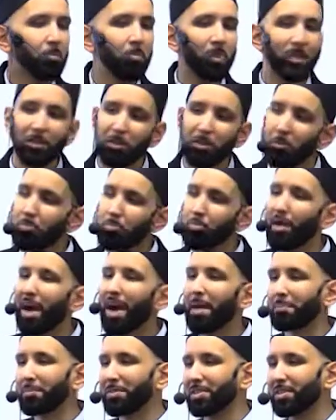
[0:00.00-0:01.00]
But you're
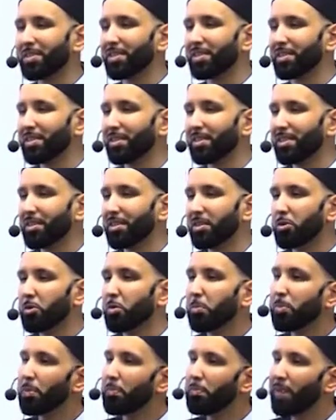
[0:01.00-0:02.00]
prepped.
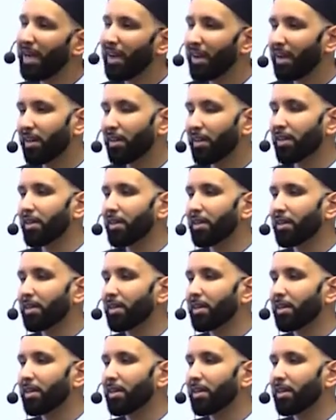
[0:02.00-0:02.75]
You're prepared.